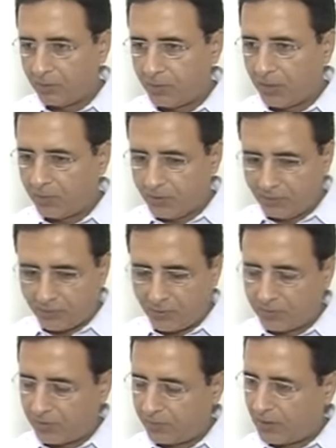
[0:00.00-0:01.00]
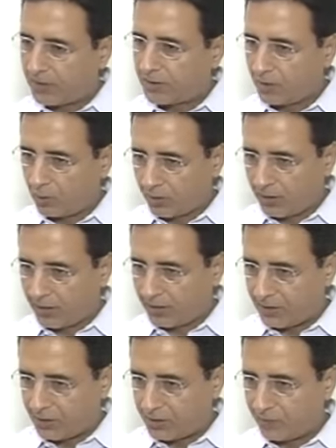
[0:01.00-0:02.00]
people from the frontal
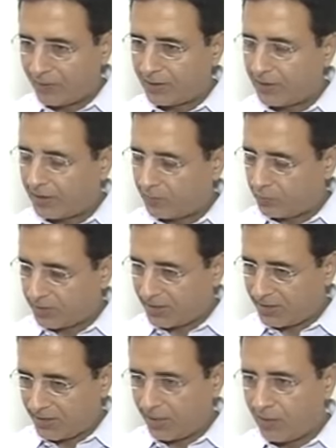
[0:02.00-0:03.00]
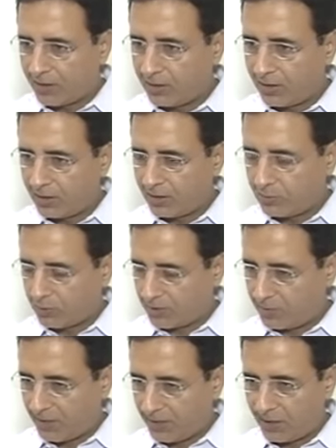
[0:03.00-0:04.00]
organization, whether it was the Seva Dal, it was
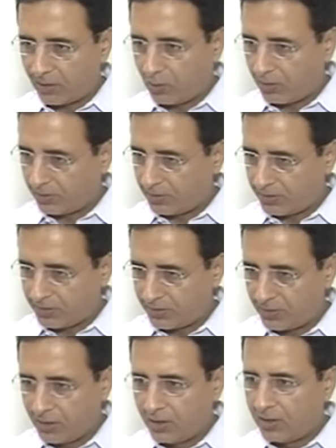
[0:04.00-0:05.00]
Mahila Congress,